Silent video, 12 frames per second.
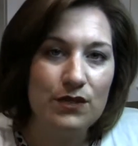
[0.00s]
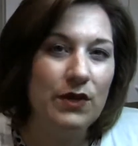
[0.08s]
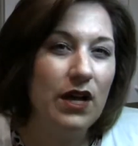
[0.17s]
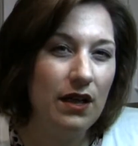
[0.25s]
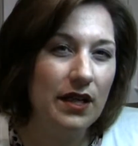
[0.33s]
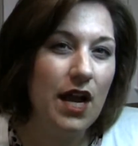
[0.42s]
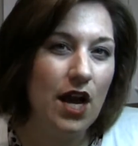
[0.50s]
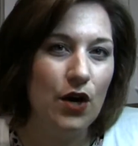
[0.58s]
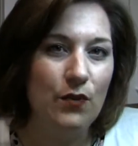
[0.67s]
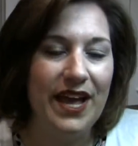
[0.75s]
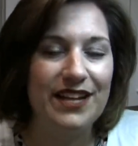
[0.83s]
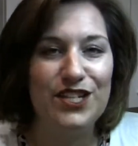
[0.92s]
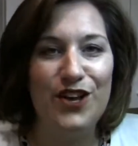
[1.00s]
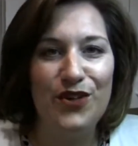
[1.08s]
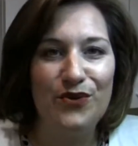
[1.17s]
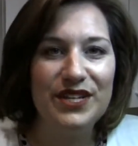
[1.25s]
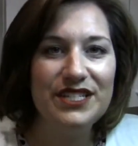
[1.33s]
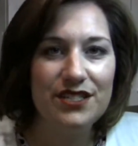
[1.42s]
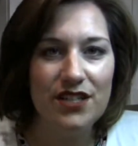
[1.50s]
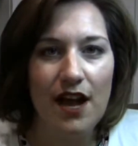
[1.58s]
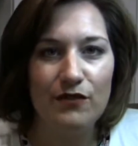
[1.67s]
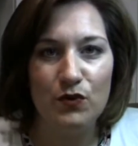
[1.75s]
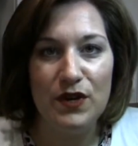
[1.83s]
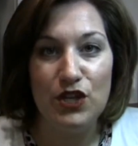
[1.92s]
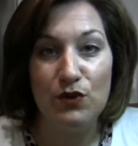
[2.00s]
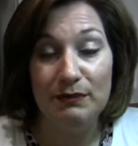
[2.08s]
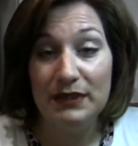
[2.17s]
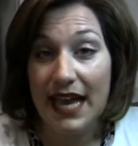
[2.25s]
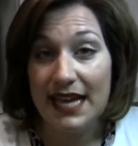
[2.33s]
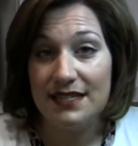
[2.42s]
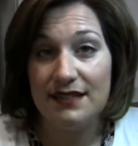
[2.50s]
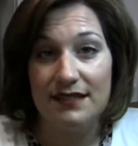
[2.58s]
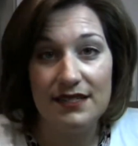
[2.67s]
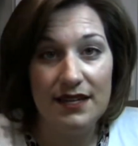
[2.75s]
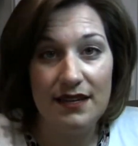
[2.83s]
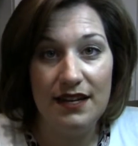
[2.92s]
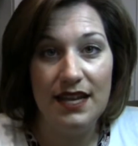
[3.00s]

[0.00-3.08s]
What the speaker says: We call it a hard wax, although it is soft when you apply it to the skin.